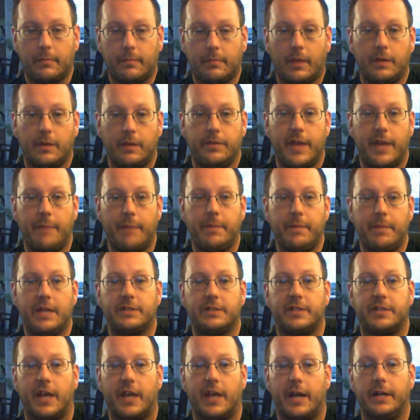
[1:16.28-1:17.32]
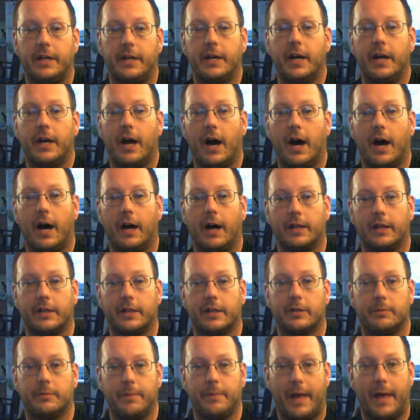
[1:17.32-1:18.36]
that being said, a
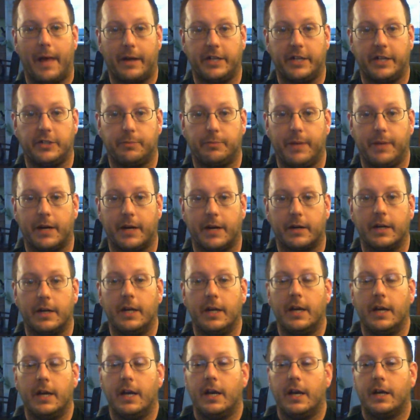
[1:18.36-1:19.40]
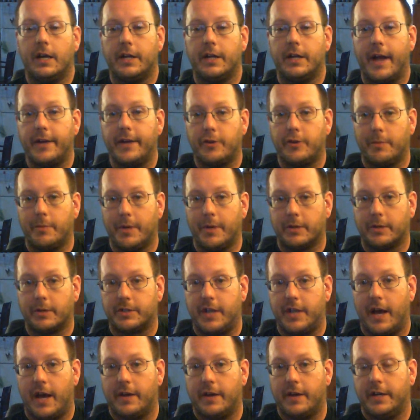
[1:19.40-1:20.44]
little about each beer. Nitro Milk
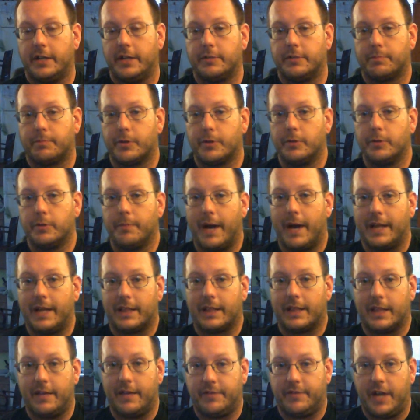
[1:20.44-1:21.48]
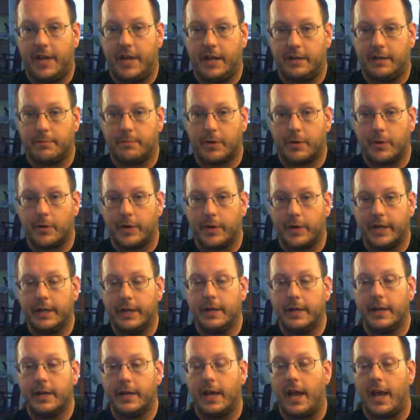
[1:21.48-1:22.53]
Stout is brewed by Left-Handed Brewing,
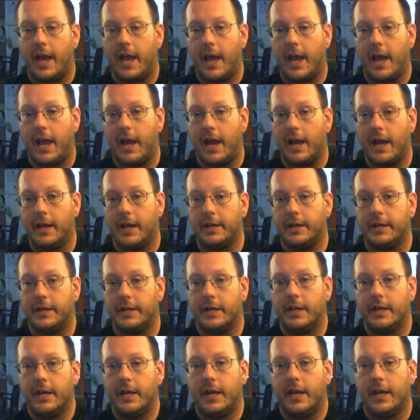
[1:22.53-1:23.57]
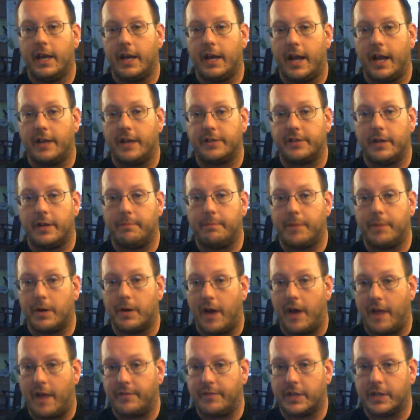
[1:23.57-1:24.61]
and it has a beer
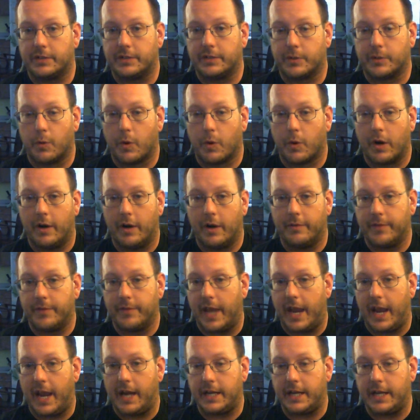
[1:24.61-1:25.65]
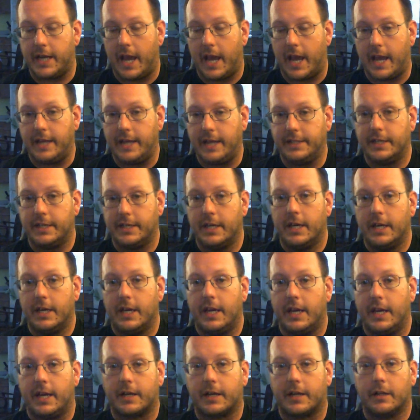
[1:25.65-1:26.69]
advocate score of 88.
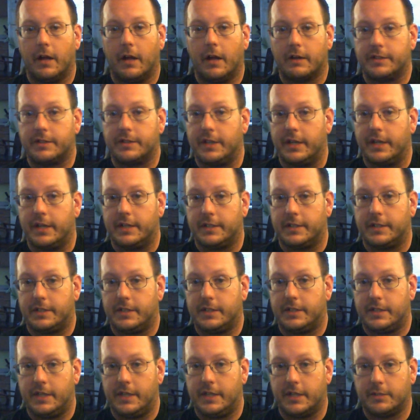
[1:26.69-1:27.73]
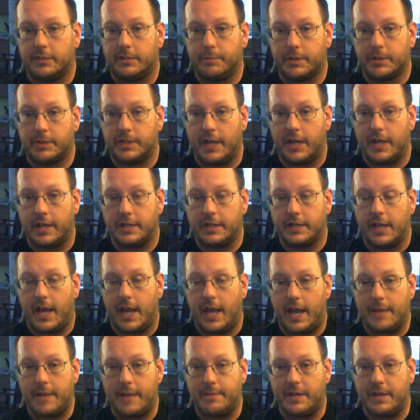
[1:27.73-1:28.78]
It clocks in at 6%
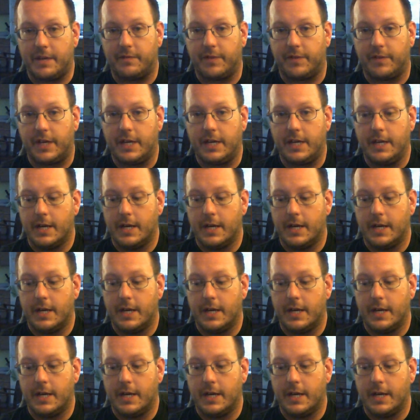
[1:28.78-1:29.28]
ABV,